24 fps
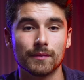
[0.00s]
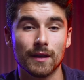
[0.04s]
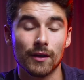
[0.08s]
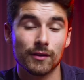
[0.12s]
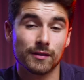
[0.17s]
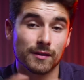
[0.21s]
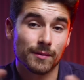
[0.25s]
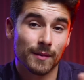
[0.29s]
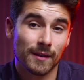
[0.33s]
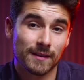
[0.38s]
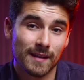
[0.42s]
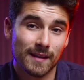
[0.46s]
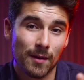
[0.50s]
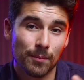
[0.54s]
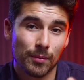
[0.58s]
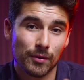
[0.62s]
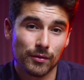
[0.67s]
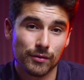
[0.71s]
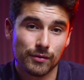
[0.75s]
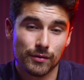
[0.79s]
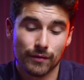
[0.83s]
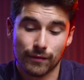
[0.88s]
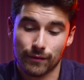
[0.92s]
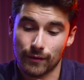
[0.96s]
Now, some
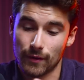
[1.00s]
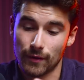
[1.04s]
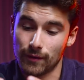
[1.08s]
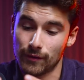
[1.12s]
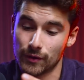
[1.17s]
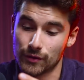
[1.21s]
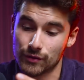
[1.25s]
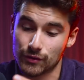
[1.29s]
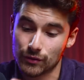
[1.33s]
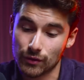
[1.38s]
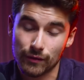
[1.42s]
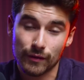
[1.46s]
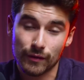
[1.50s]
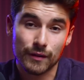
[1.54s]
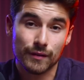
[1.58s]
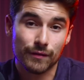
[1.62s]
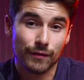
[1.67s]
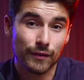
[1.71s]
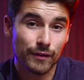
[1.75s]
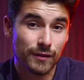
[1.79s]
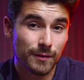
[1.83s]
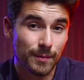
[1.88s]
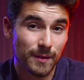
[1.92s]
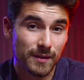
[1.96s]
examples of a service
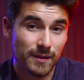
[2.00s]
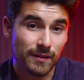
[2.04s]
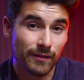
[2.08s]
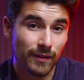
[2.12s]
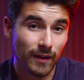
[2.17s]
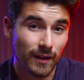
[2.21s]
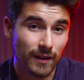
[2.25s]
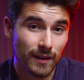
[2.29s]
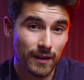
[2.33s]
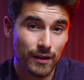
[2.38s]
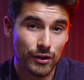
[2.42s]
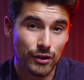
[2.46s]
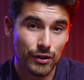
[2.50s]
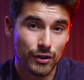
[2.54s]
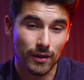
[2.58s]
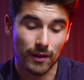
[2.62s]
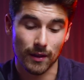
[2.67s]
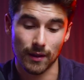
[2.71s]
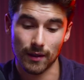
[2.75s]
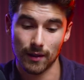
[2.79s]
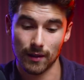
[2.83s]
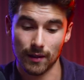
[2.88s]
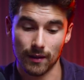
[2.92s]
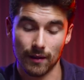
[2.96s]
for a specific niche:
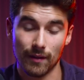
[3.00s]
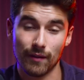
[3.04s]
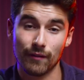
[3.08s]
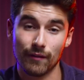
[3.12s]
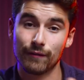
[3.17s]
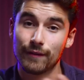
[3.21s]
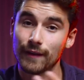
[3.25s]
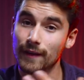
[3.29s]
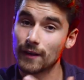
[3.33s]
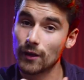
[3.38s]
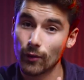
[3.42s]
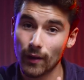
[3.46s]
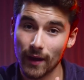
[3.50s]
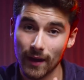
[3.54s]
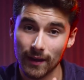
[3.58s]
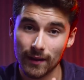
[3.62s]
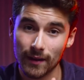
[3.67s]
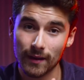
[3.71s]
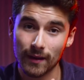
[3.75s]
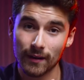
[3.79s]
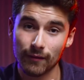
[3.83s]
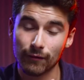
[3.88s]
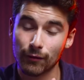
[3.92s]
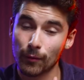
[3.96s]
video
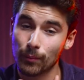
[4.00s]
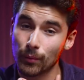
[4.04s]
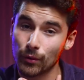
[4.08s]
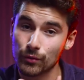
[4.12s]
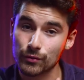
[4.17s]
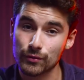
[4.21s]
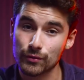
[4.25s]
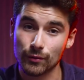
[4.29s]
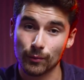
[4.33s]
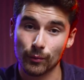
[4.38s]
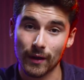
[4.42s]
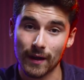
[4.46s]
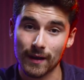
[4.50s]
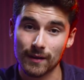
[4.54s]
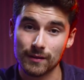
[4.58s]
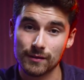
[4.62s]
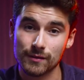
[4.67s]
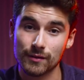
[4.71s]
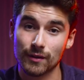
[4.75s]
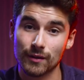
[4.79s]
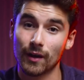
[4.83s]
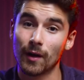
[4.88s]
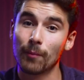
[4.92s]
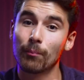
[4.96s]
editing for personal
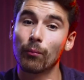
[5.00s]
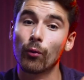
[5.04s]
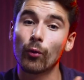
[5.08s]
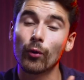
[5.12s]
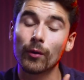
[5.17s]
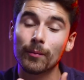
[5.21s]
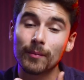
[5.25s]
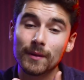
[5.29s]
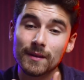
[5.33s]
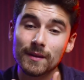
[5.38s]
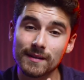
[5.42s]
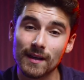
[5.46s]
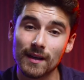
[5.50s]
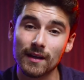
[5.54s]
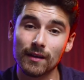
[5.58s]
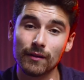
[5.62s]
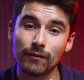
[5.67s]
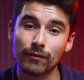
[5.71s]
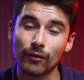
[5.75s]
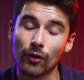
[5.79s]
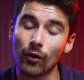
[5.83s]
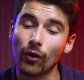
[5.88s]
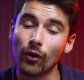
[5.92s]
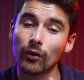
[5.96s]
brands, appointment
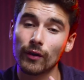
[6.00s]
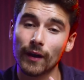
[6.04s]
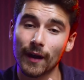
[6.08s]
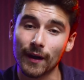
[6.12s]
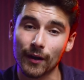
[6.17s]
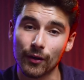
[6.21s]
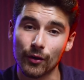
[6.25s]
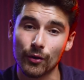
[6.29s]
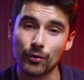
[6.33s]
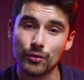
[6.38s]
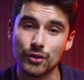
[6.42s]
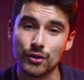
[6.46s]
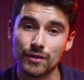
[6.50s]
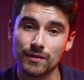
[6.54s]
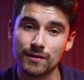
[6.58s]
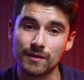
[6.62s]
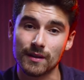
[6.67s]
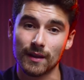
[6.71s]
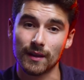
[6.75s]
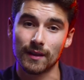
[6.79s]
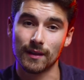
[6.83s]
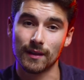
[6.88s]
setting for online coaches,